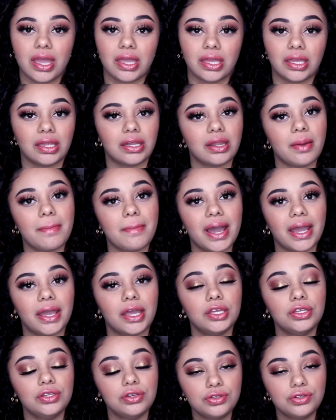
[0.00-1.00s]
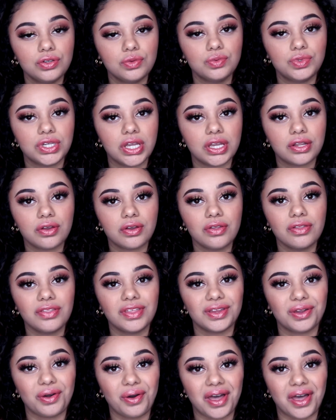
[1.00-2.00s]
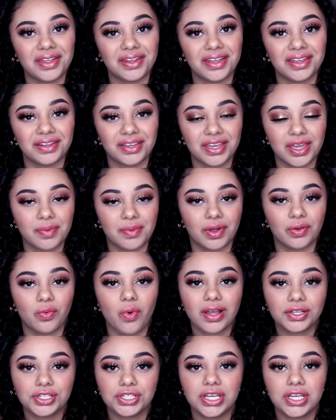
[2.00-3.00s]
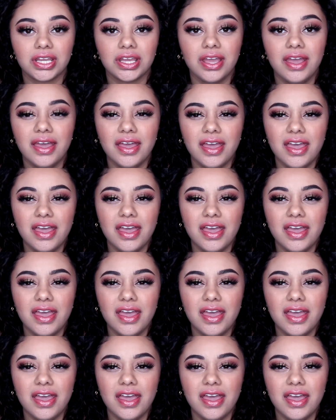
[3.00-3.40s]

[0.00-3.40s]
and my YouTube channel, then go ahead and keep on watching.